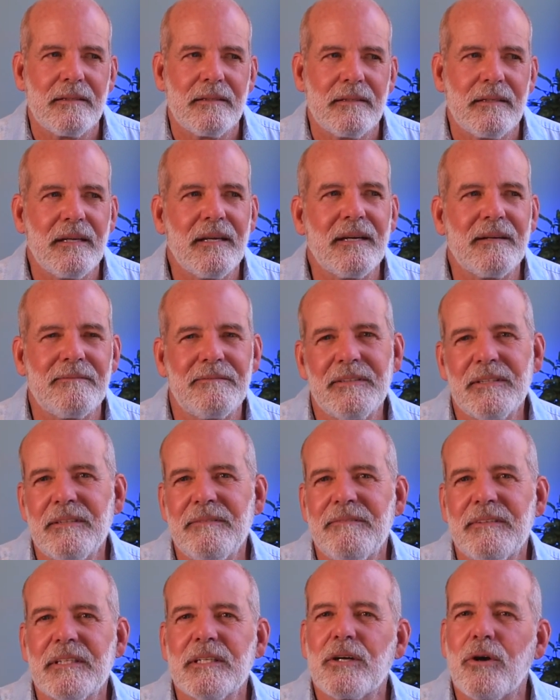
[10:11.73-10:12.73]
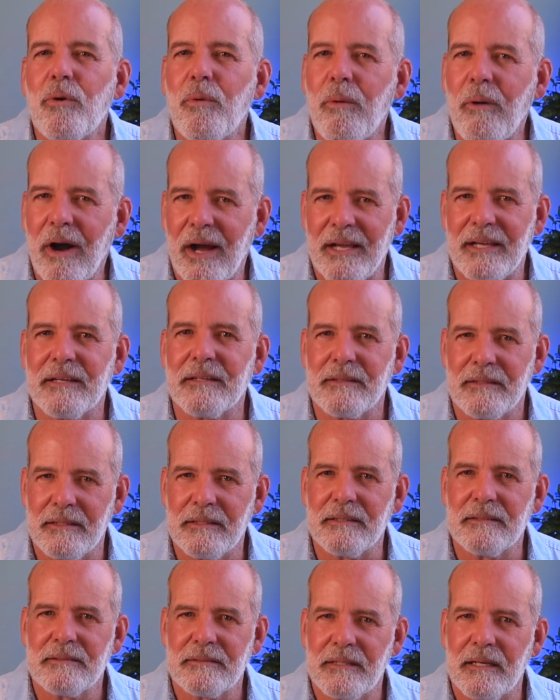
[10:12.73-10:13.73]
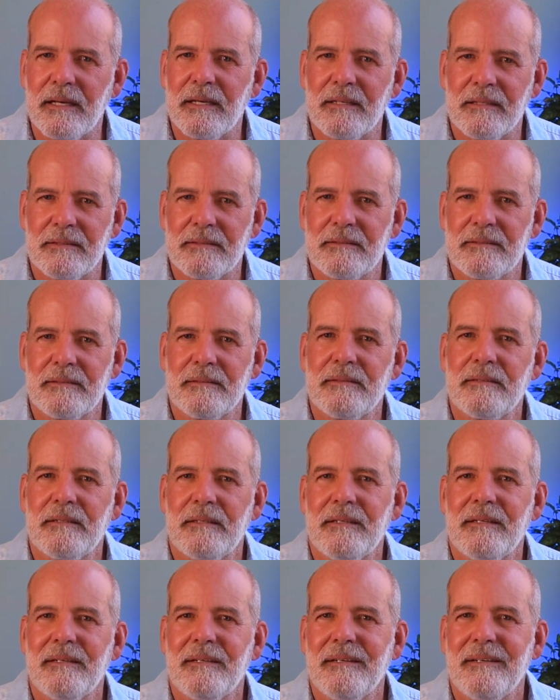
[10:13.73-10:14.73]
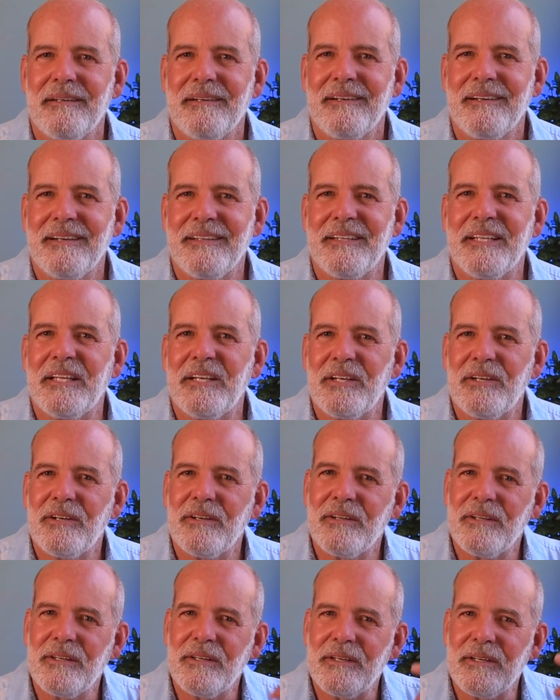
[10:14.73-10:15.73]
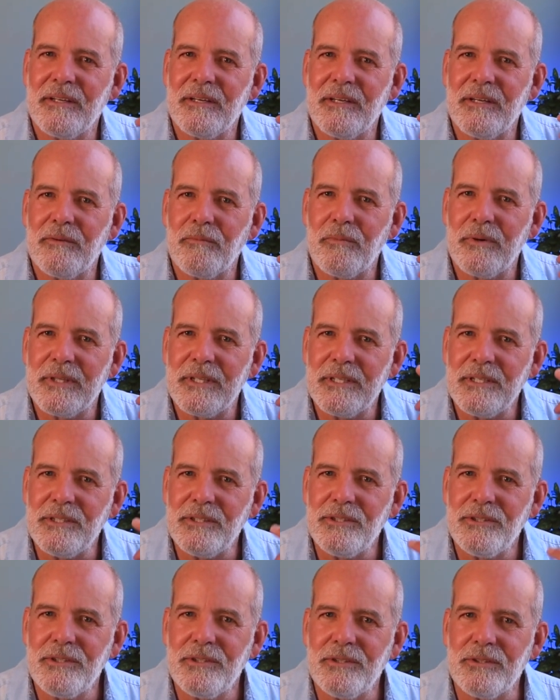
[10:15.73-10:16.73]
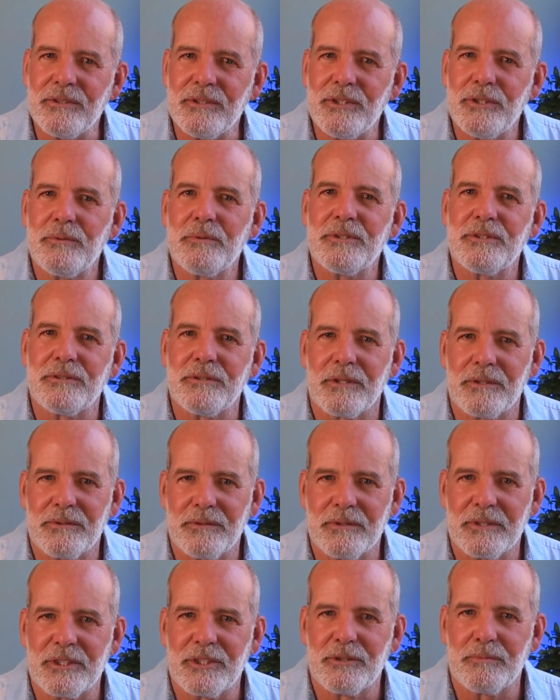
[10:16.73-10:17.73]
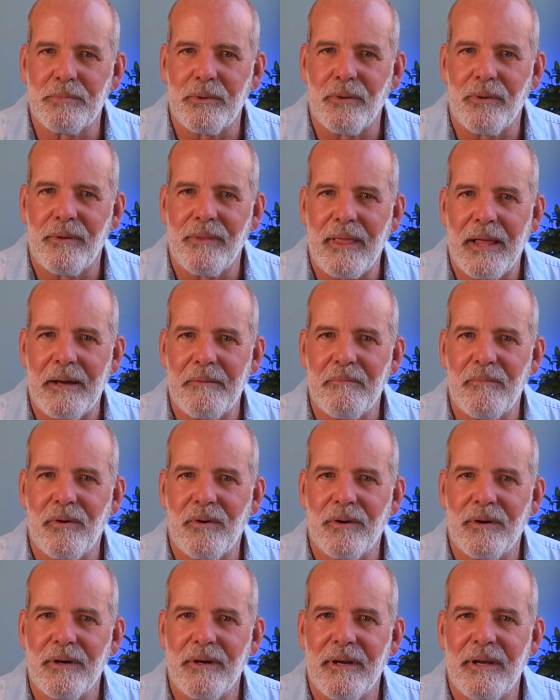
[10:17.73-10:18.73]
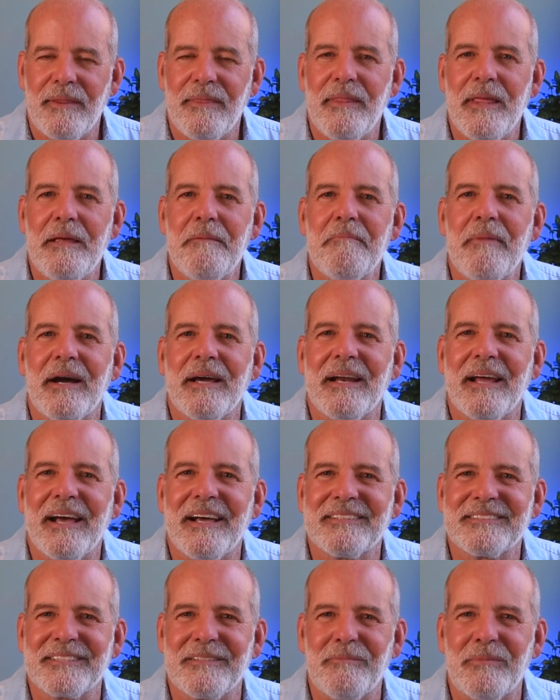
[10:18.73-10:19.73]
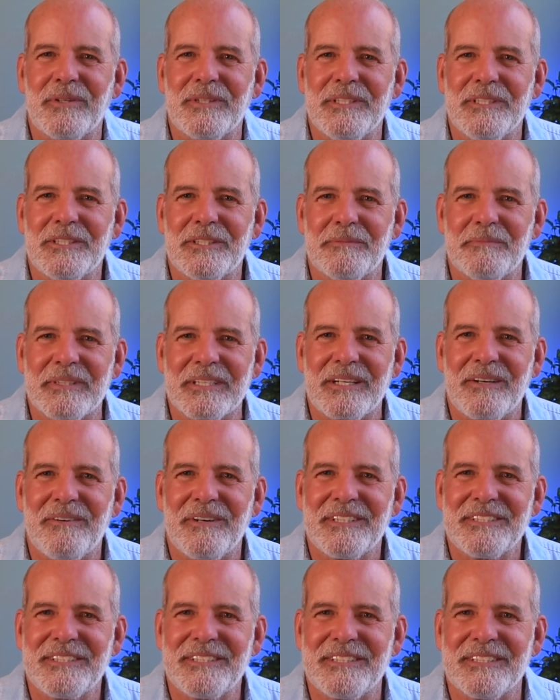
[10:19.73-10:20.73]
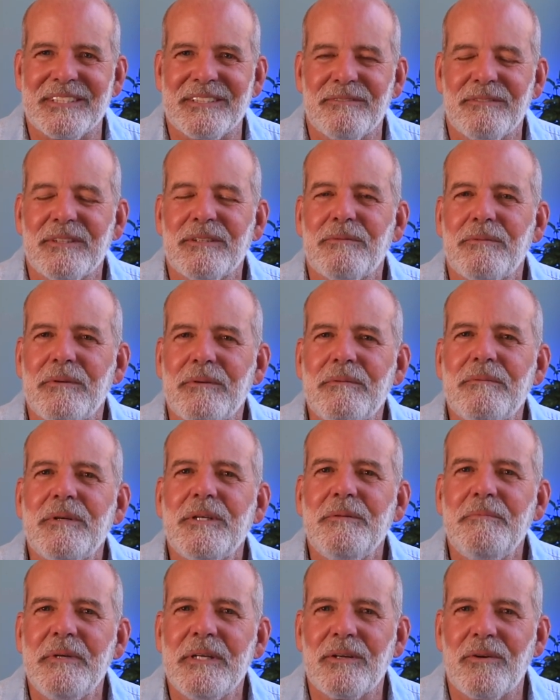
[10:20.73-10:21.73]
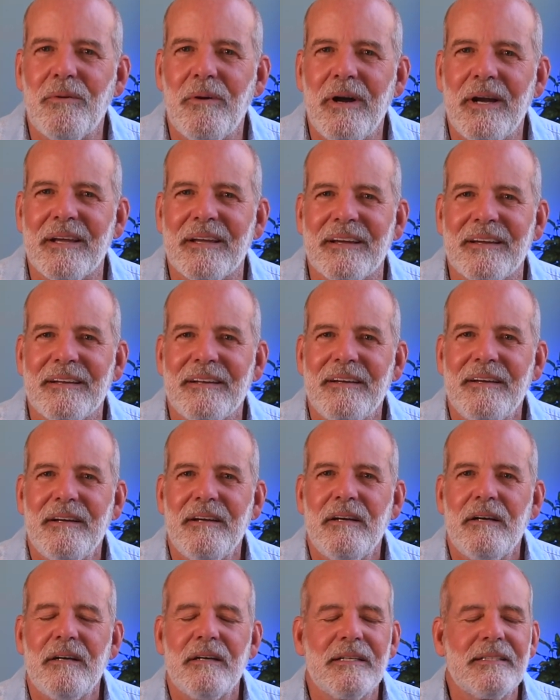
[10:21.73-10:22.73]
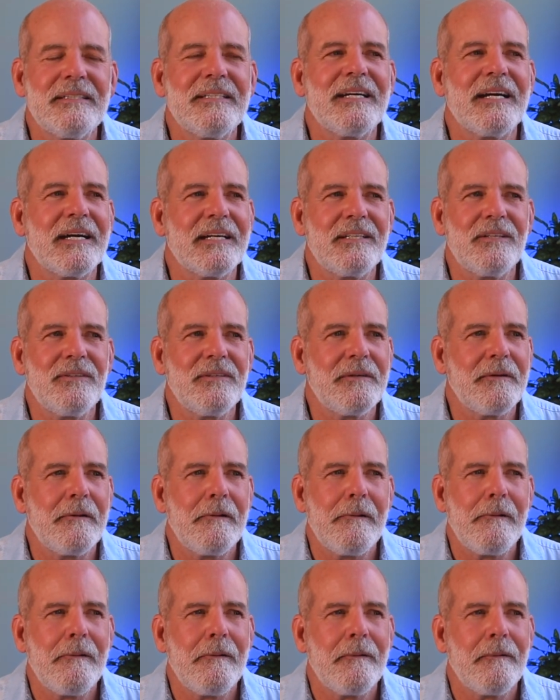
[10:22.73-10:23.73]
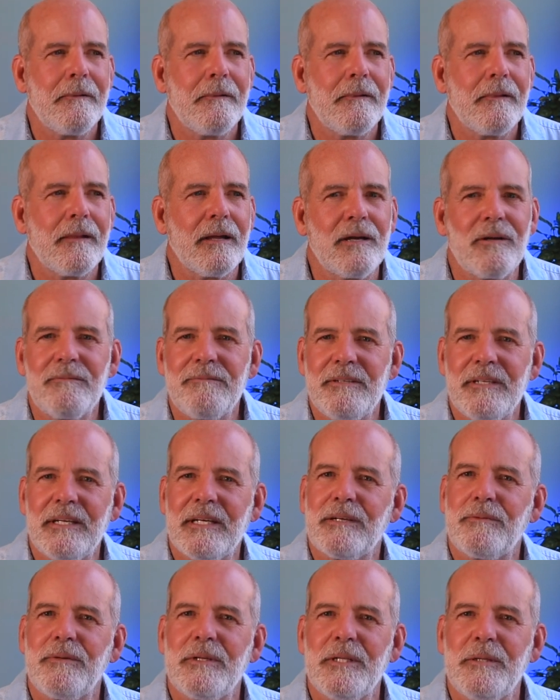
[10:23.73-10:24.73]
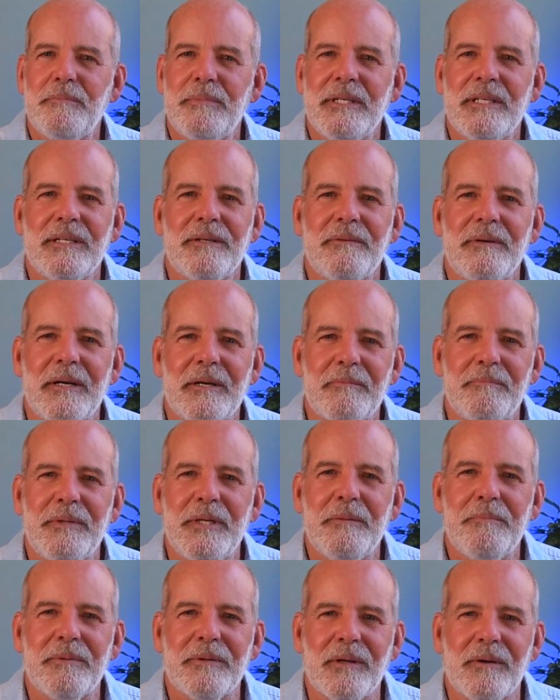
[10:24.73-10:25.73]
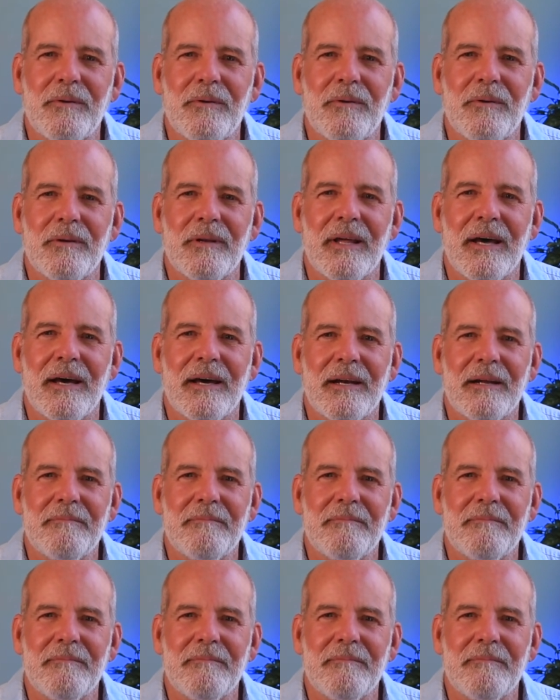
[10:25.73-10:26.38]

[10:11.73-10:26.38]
Yeah, I'm feeling very quiet these days. And then within you, you would start to explore that more, and they might ask a more intimate question. Well, what do you mean quiet? Oh, yeah, I don't feel like really being around people a whole lot.